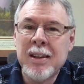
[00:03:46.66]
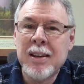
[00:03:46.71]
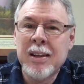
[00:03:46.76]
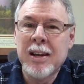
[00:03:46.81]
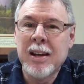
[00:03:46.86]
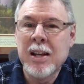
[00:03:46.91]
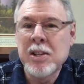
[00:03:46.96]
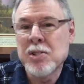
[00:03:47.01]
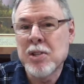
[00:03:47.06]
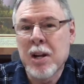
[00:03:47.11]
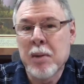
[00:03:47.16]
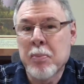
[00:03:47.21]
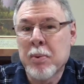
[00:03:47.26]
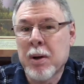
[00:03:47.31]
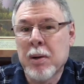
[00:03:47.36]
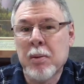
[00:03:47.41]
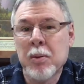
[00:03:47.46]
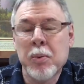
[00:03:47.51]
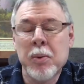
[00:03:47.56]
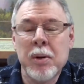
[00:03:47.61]
and I said I
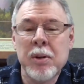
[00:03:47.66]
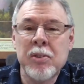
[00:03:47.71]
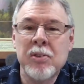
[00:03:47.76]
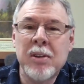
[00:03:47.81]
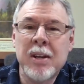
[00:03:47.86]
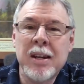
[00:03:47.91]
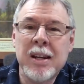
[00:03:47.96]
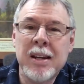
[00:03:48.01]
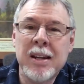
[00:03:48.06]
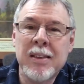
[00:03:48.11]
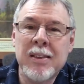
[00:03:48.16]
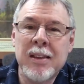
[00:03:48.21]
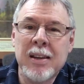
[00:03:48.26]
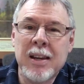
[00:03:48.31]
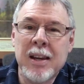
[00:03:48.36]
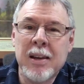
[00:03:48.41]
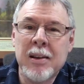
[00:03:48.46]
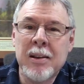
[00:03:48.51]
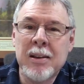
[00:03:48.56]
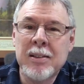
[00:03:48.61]
probably wouldn't have said
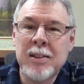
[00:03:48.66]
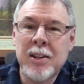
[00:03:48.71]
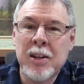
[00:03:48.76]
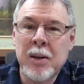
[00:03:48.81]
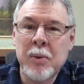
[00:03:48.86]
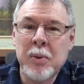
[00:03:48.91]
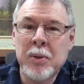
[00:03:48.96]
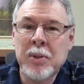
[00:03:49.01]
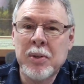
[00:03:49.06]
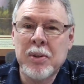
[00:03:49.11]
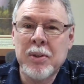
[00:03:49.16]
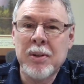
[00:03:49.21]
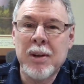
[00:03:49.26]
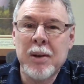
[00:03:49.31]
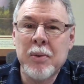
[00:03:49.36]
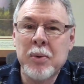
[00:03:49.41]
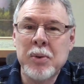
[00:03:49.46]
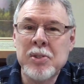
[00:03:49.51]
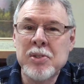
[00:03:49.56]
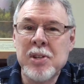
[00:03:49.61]
anything I you know I wouldn't go,
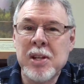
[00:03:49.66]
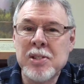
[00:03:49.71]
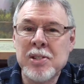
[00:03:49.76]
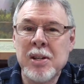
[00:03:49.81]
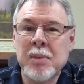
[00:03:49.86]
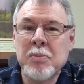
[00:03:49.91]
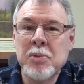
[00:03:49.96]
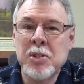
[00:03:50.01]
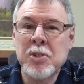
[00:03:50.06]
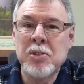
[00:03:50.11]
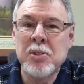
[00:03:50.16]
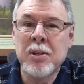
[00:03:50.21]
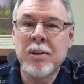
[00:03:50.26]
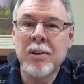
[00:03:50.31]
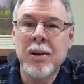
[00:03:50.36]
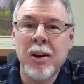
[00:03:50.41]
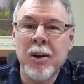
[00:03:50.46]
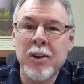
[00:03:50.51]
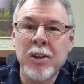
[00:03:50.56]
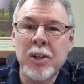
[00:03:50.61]
I wouldn't say something just to
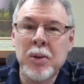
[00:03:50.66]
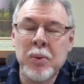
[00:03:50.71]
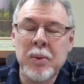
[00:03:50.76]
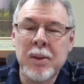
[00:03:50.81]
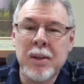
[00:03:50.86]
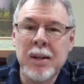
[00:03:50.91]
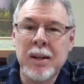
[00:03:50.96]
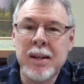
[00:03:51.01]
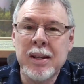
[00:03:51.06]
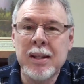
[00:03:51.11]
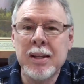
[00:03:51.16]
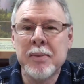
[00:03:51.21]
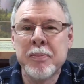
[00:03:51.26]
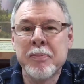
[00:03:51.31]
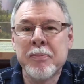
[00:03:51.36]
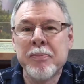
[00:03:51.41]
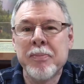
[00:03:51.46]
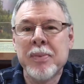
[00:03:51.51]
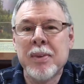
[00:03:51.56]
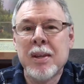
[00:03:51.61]
argue with the lady
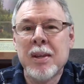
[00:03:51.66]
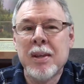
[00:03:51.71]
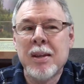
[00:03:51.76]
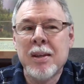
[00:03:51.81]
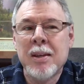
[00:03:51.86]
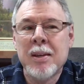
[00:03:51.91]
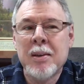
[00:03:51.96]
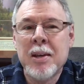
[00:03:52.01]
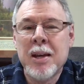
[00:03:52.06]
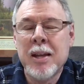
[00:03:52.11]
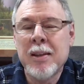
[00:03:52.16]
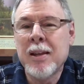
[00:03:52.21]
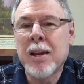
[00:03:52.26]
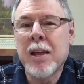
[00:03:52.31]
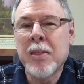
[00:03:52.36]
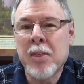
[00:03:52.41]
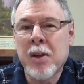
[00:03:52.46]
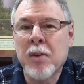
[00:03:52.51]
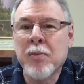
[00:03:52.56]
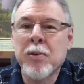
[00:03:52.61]
and then
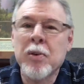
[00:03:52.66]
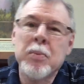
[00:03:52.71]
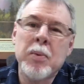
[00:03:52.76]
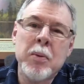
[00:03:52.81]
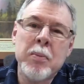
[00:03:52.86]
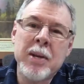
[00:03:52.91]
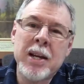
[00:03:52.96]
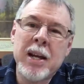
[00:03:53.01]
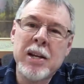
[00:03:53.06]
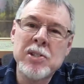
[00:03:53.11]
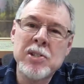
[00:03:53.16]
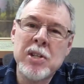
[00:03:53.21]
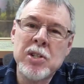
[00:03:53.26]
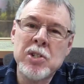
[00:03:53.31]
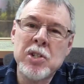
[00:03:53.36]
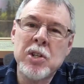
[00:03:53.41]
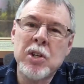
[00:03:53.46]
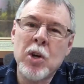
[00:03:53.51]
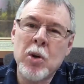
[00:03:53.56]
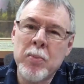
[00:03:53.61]
I thought for a moment I
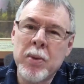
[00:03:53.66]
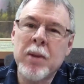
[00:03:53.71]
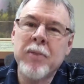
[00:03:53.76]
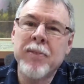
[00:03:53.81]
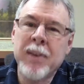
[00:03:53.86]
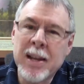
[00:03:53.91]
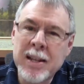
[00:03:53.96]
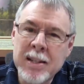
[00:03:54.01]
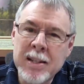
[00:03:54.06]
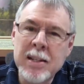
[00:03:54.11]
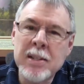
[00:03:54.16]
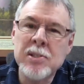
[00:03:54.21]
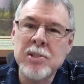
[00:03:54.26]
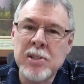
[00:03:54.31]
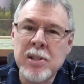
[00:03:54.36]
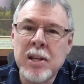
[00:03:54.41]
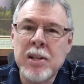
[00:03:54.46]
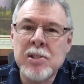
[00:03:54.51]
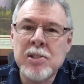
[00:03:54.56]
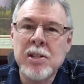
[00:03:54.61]
said you know but if I did
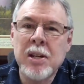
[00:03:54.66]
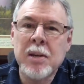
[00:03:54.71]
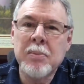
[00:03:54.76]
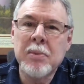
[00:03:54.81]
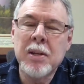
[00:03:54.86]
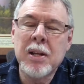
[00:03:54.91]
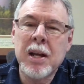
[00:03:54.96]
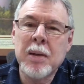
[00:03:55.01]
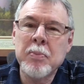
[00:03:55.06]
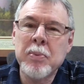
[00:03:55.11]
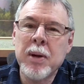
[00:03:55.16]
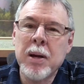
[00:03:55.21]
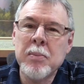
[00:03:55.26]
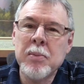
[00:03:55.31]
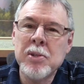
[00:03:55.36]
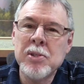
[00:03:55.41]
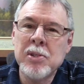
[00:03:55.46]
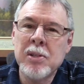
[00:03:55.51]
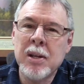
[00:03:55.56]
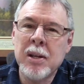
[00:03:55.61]
say something I'd
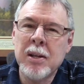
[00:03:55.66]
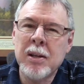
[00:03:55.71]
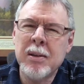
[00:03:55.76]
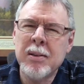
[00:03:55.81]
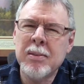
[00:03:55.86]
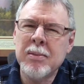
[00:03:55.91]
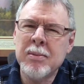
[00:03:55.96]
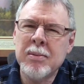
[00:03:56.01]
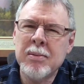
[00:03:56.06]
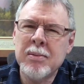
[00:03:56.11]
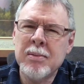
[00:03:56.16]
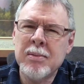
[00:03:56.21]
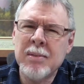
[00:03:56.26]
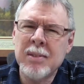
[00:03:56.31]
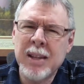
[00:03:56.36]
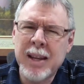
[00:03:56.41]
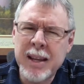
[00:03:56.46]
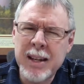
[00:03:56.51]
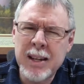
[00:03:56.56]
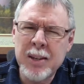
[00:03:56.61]
probably say
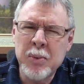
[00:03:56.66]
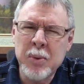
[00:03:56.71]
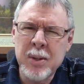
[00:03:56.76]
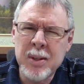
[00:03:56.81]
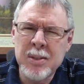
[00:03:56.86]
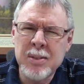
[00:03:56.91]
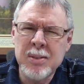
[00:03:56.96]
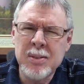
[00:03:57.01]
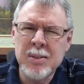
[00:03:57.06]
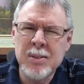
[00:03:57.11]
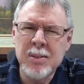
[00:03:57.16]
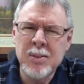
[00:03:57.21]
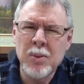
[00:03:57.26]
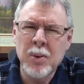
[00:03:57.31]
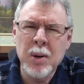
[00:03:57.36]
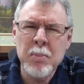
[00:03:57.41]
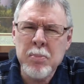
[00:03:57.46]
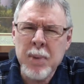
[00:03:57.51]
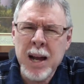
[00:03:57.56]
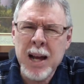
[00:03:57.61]
lady what
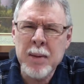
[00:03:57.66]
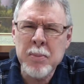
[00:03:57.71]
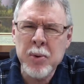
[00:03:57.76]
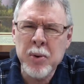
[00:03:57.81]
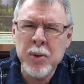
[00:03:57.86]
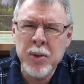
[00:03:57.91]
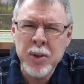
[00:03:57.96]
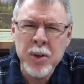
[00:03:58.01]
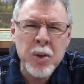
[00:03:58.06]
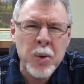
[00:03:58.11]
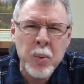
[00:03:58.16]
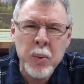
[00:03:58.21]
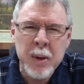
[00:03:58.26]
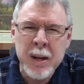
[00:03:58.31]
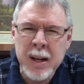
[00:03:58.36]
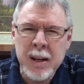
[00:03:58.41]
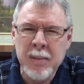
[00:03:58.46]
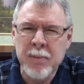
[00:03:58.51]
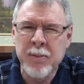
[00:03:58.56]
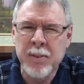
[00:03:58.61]
what Bible are you
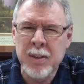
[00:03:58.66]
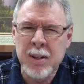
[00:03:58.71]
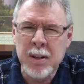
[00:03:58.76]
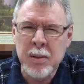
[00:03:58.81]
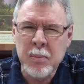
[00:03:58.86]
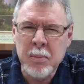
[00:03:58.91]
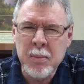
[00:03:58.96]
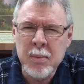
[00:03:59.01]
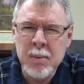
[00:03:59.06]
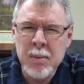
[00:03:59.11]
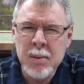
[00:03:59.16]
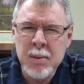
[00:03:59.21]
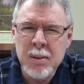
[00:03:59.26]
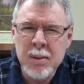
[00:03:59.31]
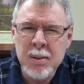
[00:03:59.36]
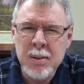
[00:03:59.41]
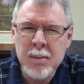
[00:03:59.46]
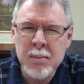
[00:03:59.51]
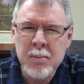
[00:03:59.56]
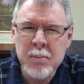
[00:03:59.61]
reading from?
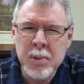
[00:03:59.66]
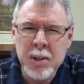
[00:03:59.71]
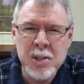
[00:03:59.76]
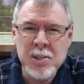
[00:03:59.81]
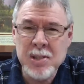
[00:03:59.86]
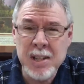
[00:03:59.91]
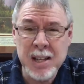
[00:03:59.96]
Because